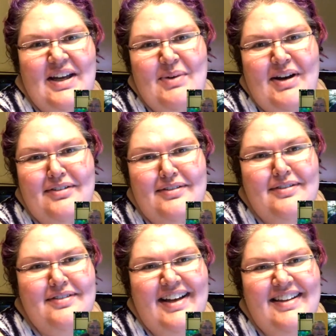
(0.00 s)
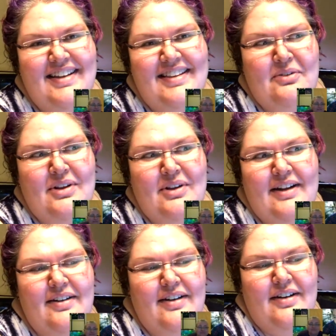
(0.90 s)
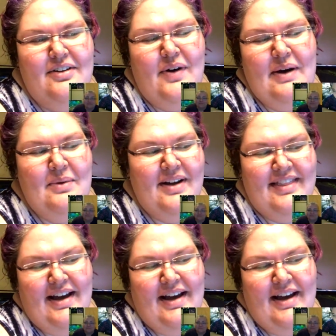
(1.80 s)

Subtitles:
and then they were like, no, I want that one.